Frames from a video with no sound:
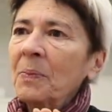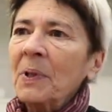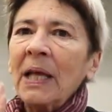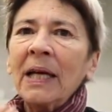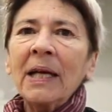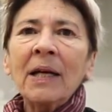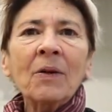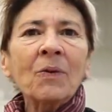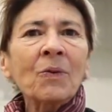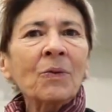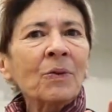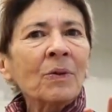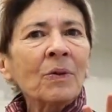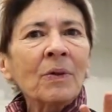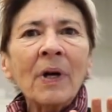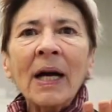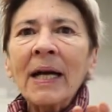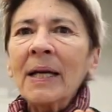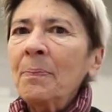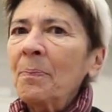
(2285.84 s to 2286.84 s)
play it
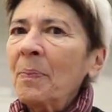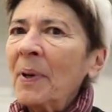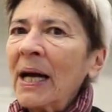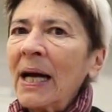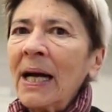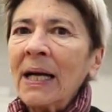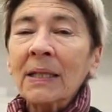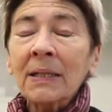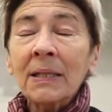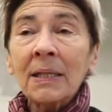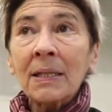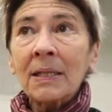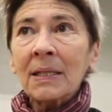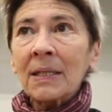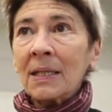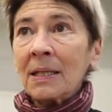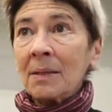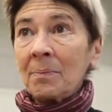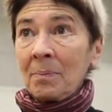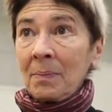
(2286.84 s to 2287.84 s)
right back,
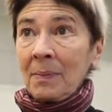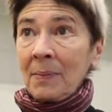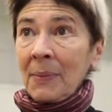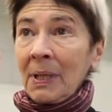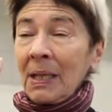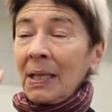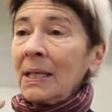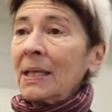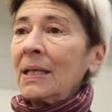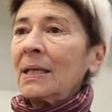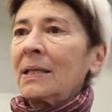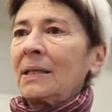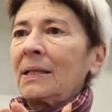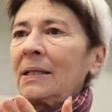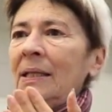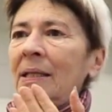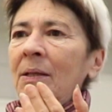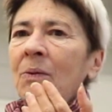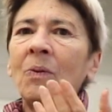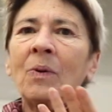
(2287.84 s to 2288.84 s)
see
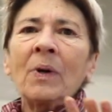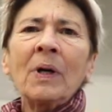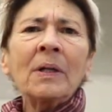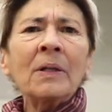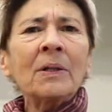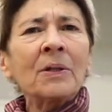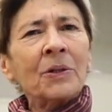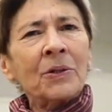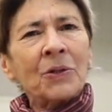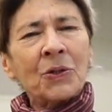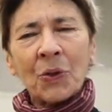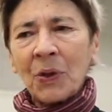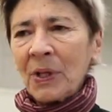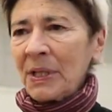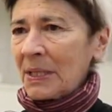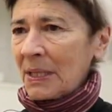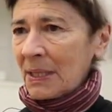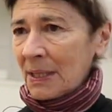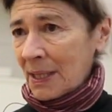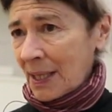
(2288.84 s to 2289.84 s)
immediately what your
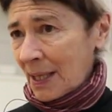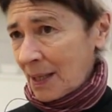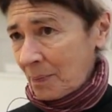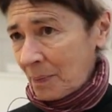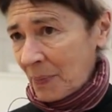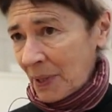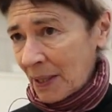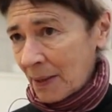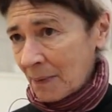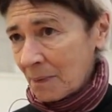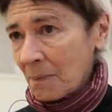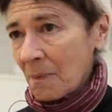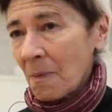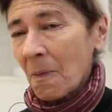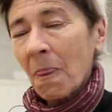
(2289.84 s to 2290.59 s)
choices had been.